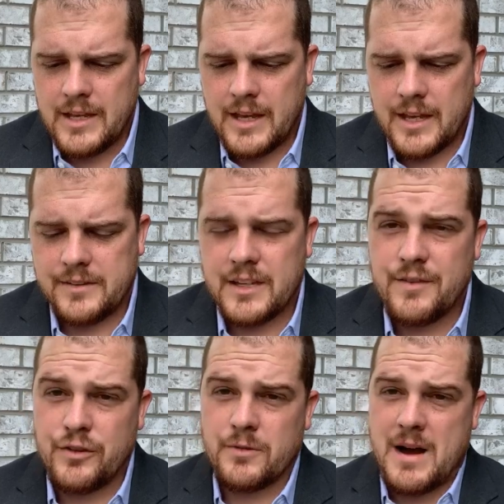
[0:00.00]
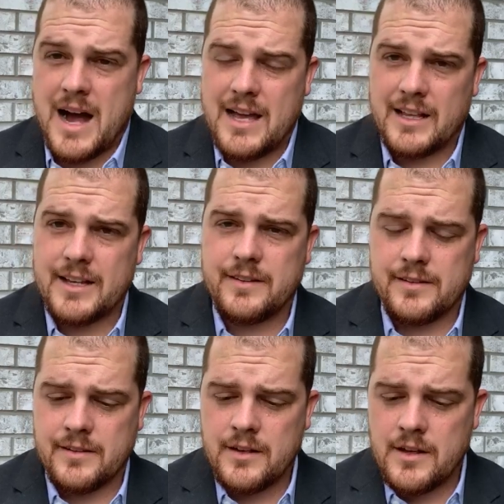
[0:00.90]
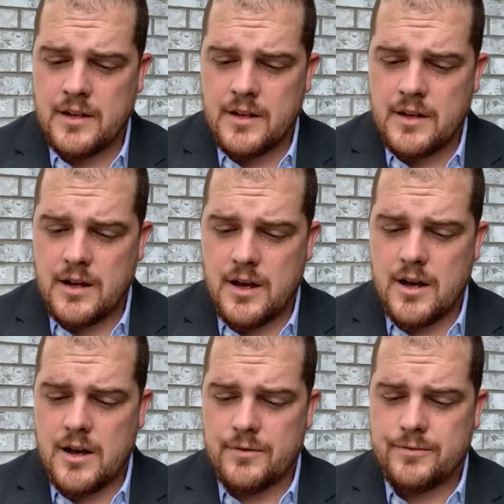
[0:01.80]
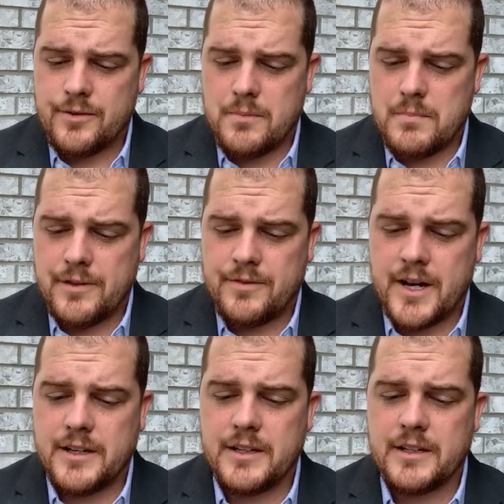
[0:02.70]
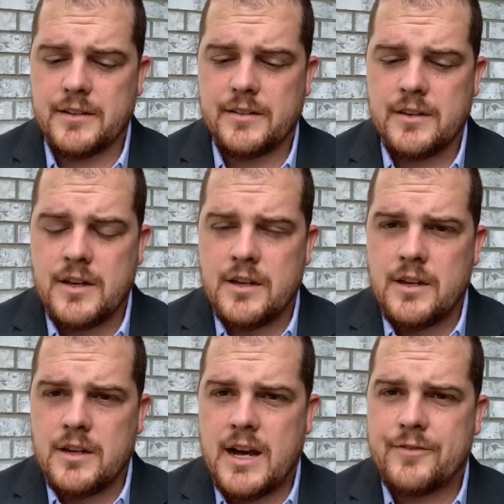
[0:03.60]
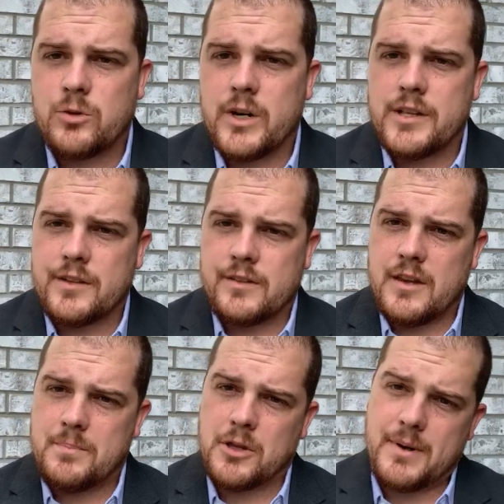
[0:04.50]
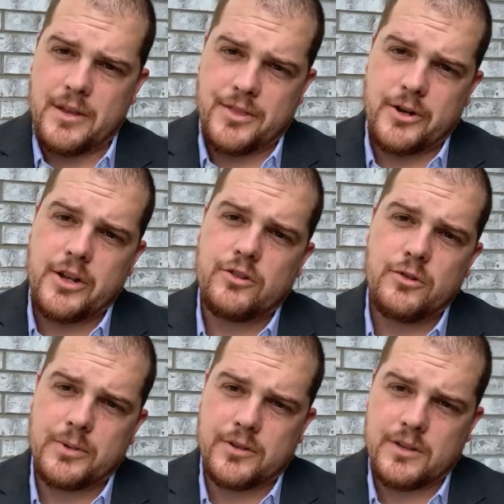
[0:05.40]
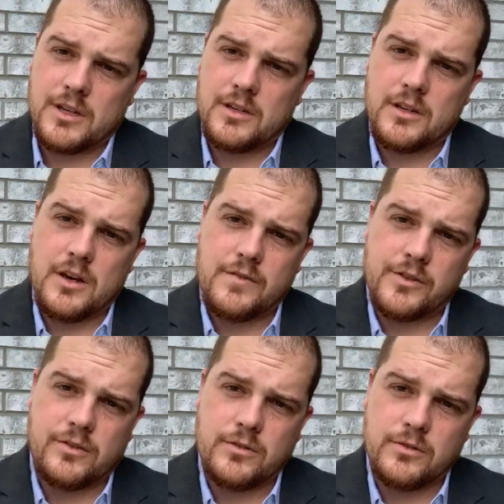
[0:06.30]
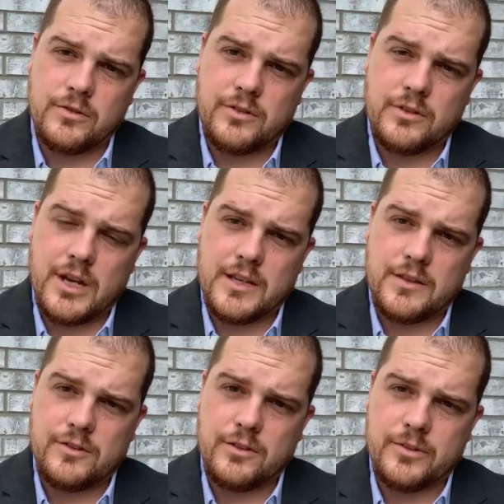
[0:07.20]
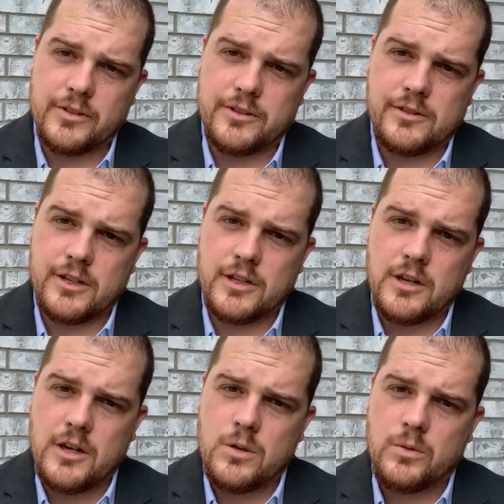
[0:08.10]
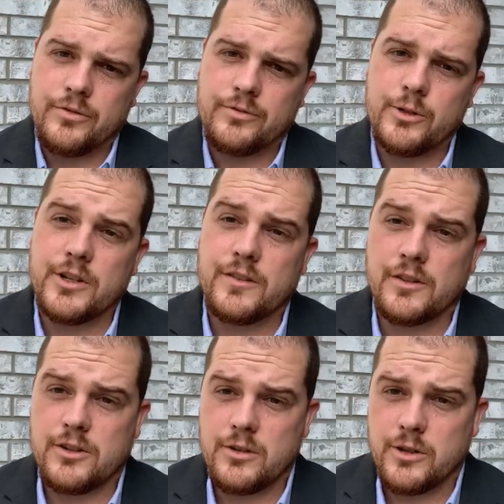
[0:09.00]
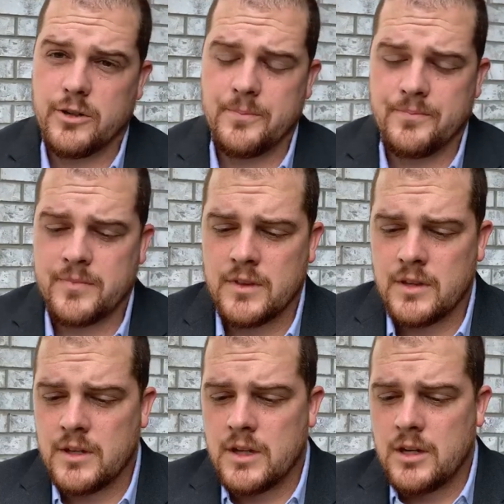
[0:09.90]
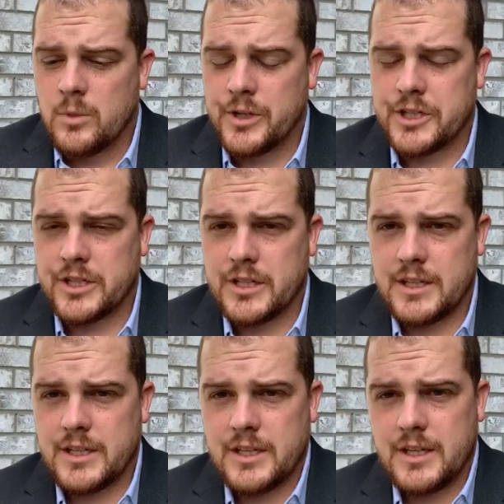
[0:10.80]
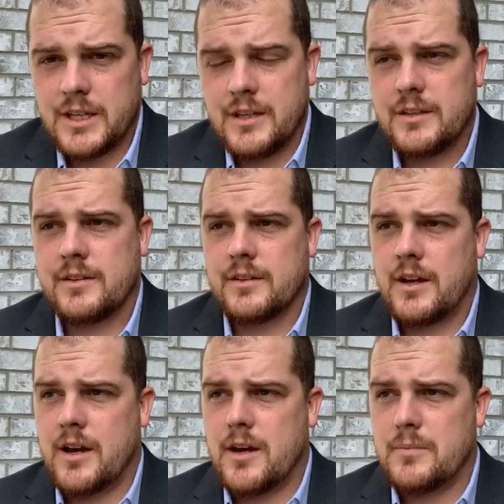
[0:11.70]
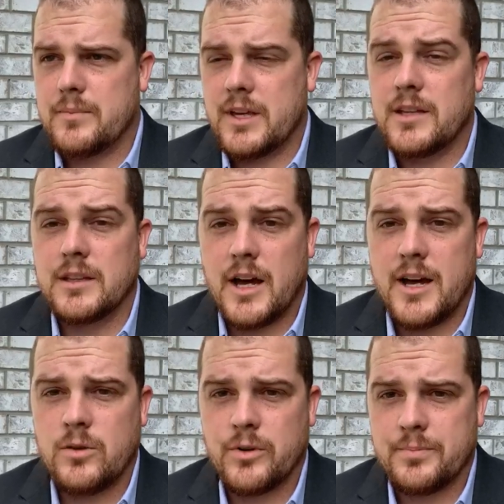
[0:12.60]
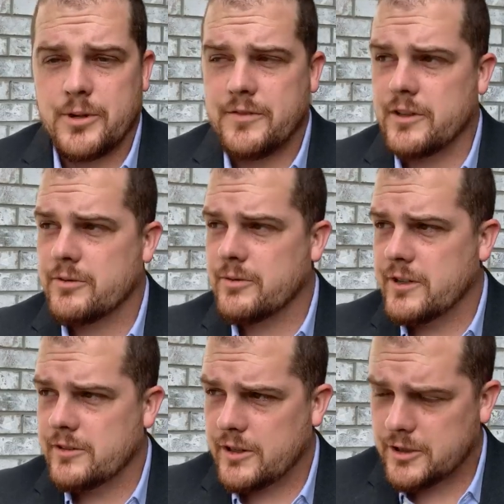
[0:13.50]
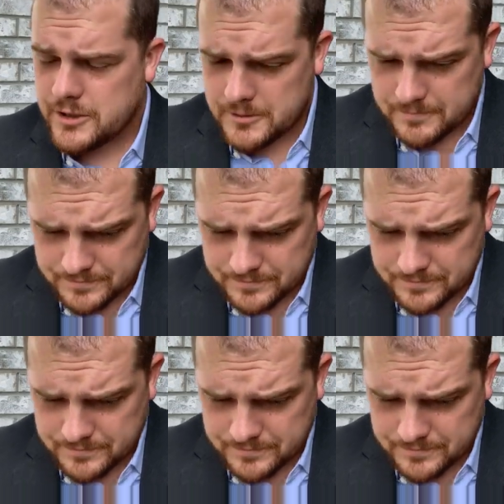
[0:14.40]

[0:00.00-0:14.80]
And to give you some highlights from my findings, after weighting the sample, about 32% of the students at this university were food insecure, which is in line with previous research